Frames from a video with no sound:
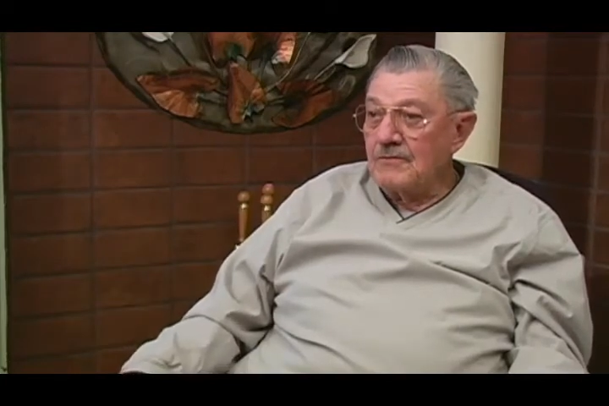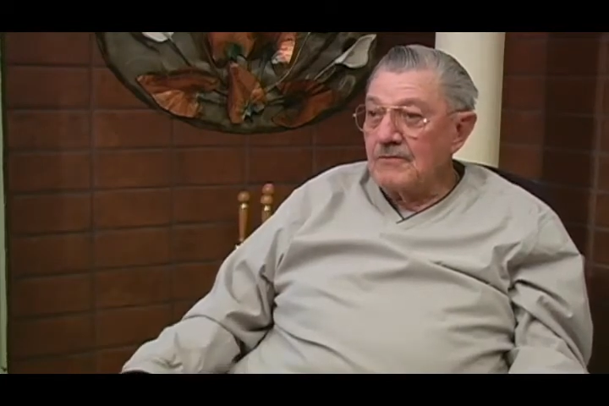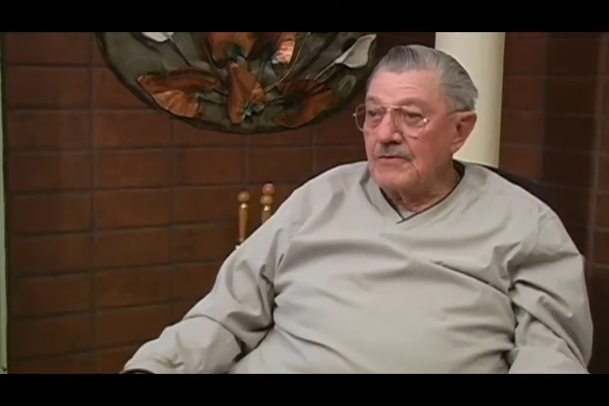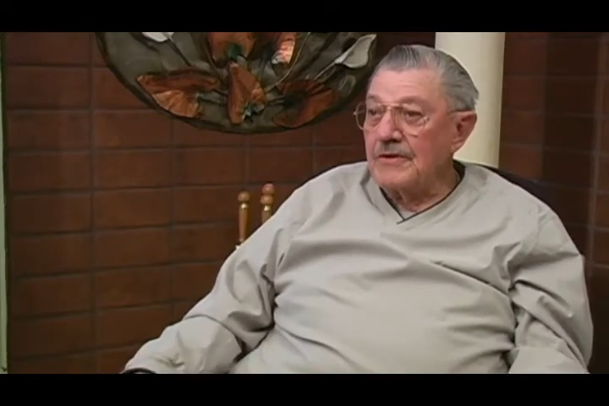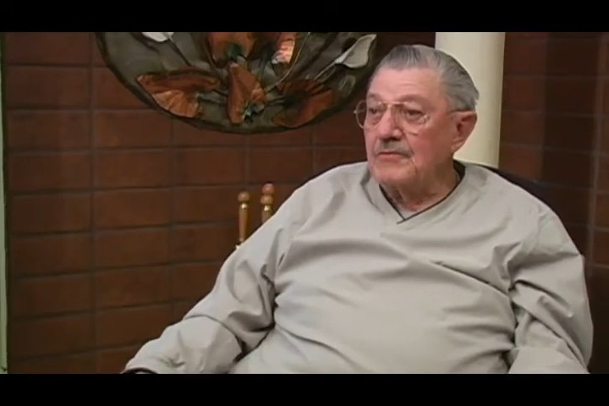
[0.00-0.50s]

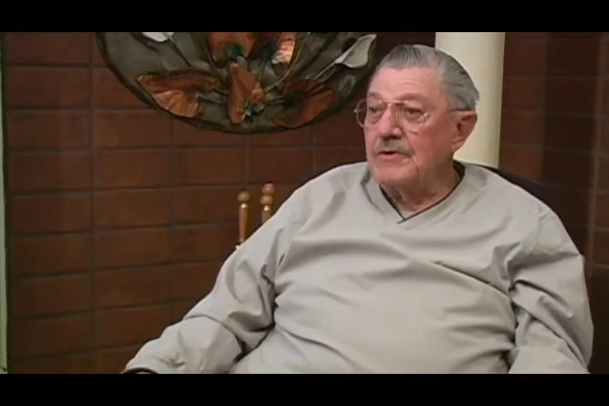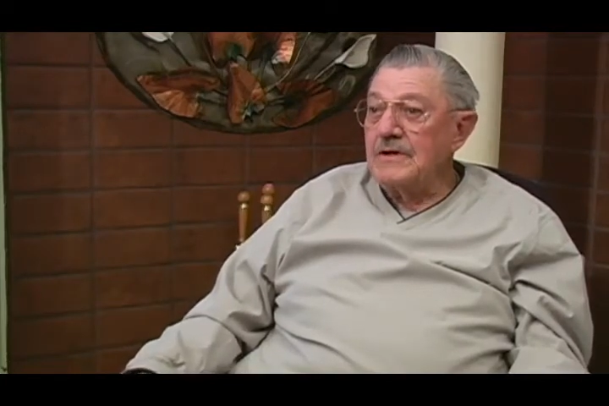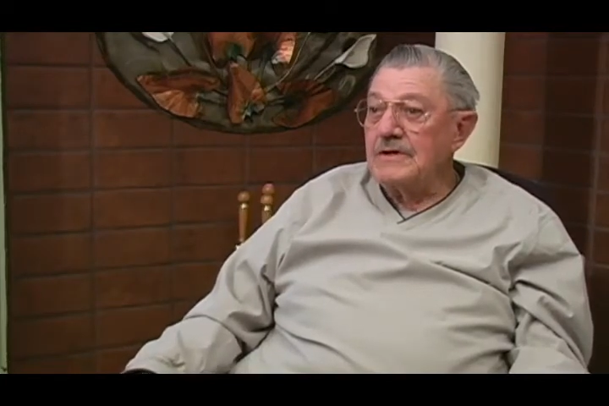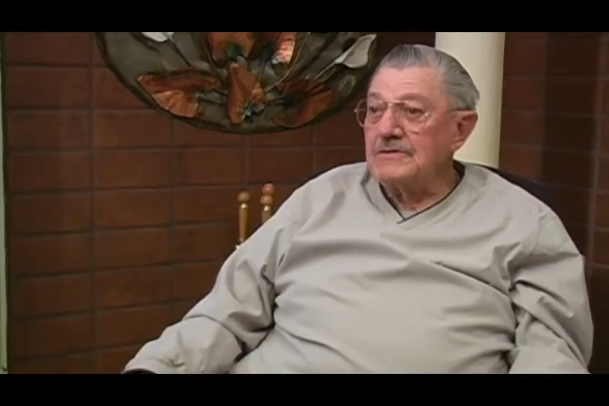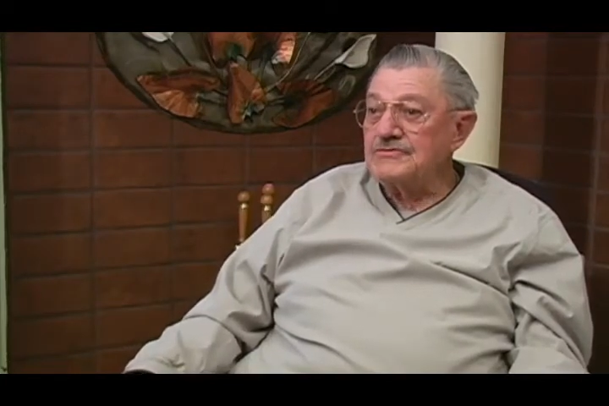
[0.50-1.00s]
Well, then we
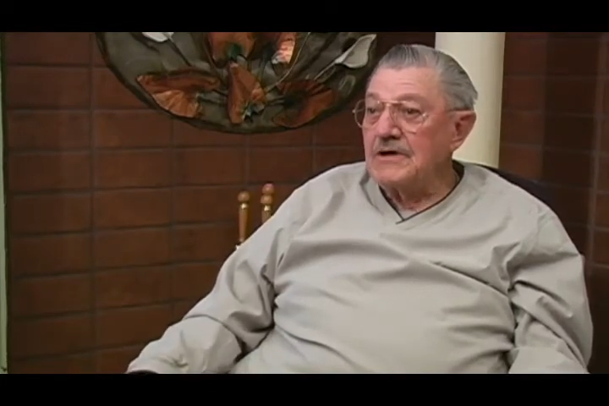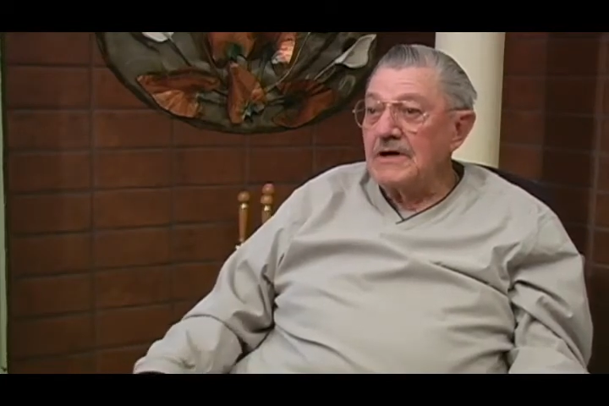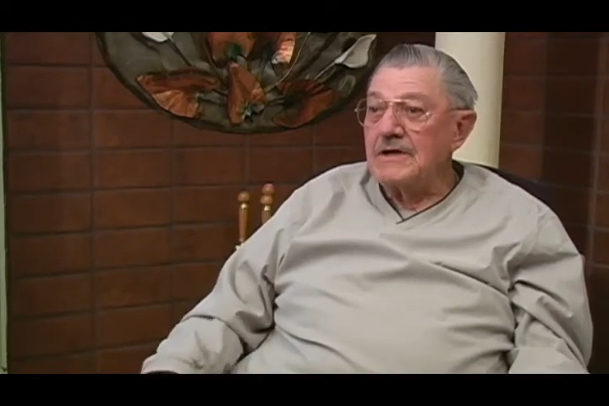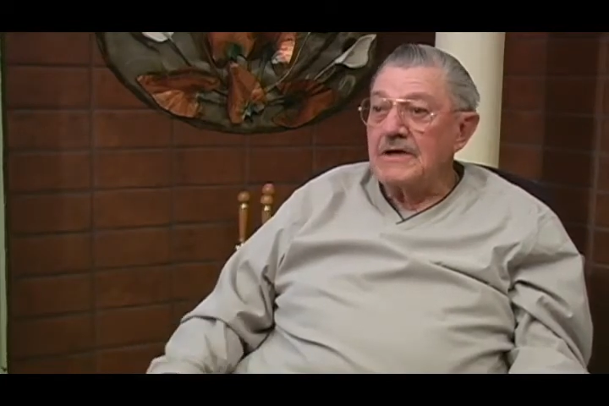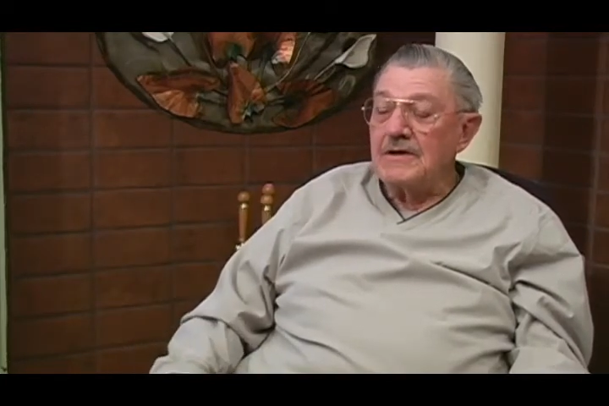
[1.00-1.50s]
had a
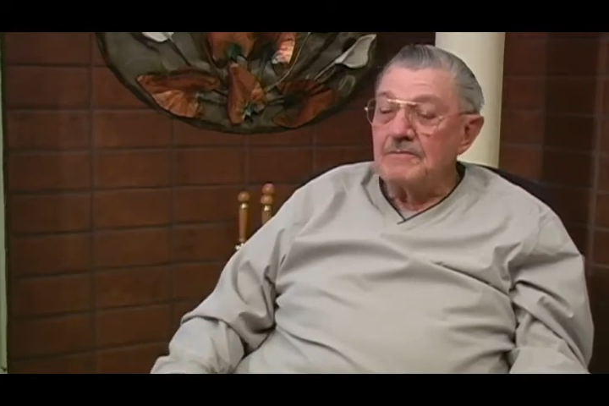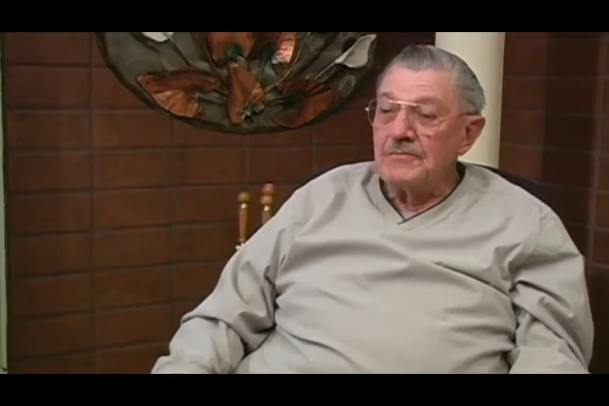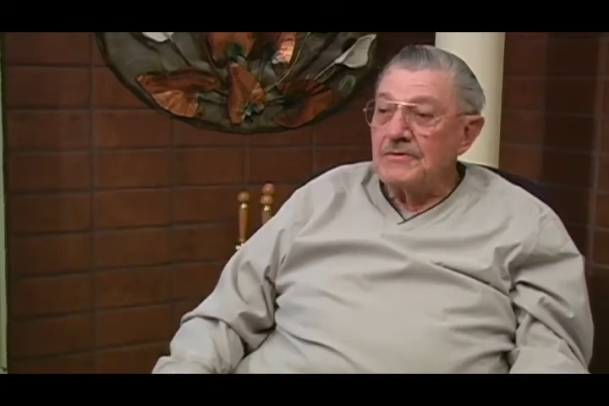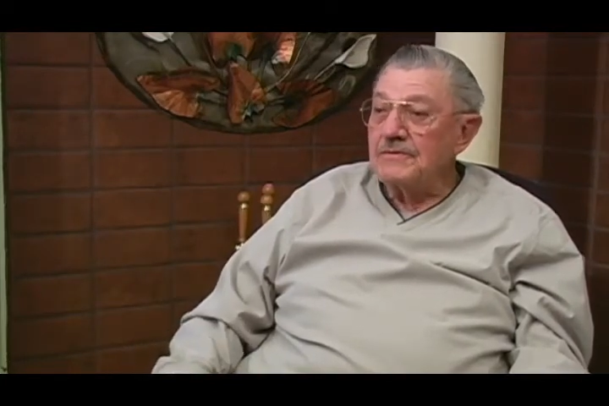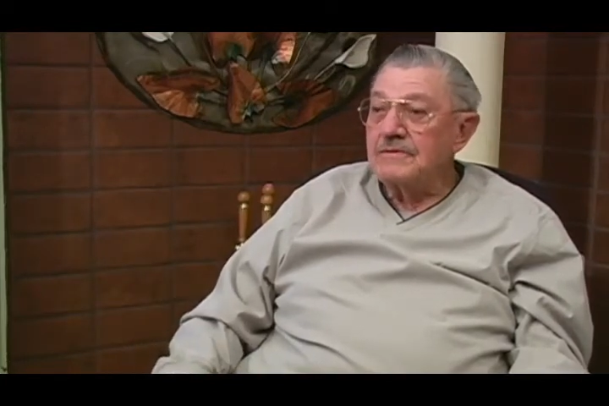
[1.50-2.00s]
shot at them,
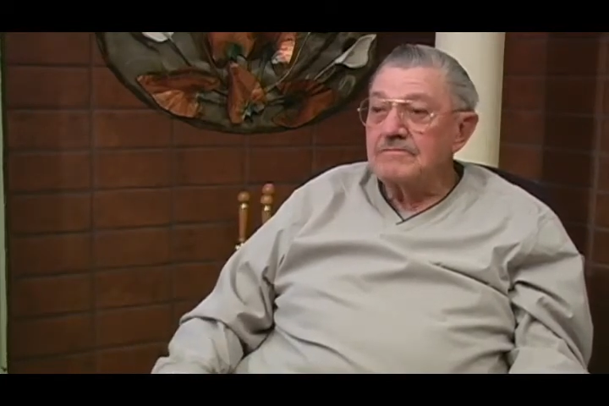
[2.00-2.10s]
but